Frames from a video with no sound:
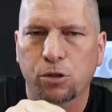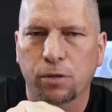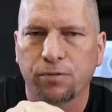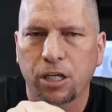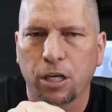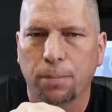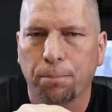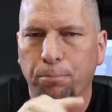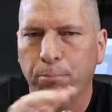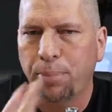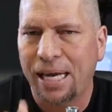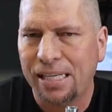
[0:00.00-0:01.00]
eighths over here
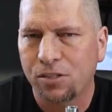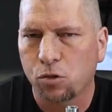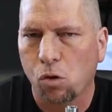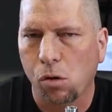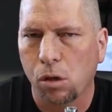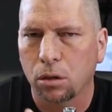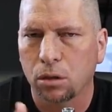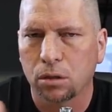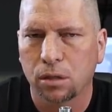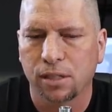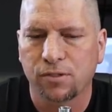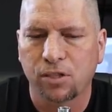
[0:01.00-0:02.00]
based on
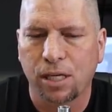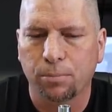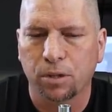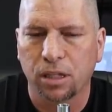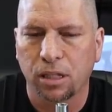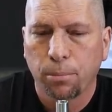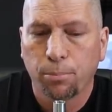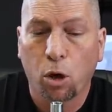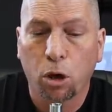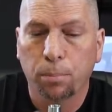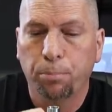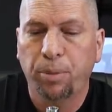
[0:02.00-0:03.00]
the assembly.
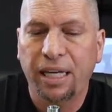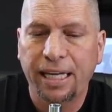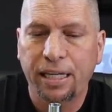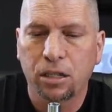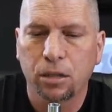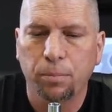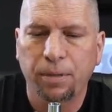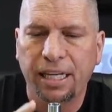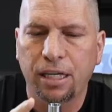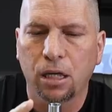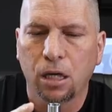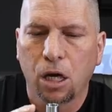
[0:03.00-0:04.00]
Part B could
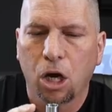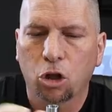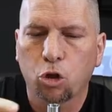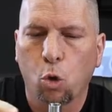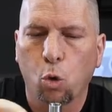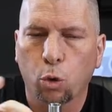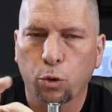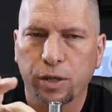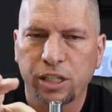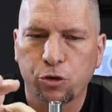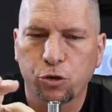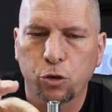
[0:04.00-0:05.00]
be a quarter
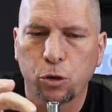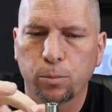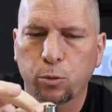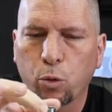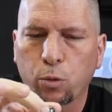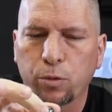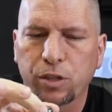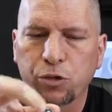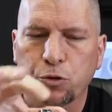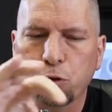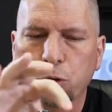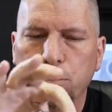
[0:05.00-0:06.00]
inch tube, quarter
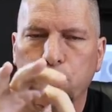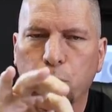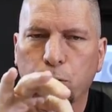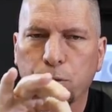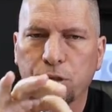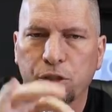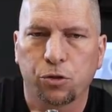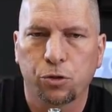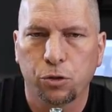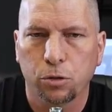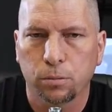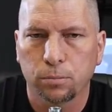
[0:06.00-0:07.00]
inch tube, quarter inch
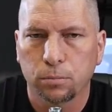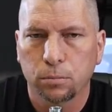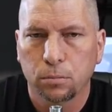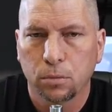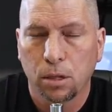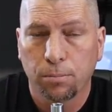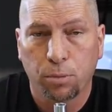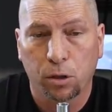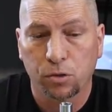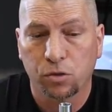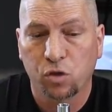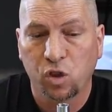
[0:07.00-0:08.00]
tube.
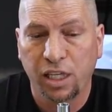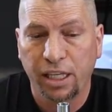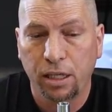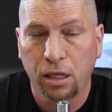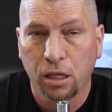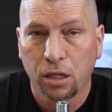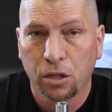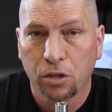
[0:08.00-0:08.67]
Part C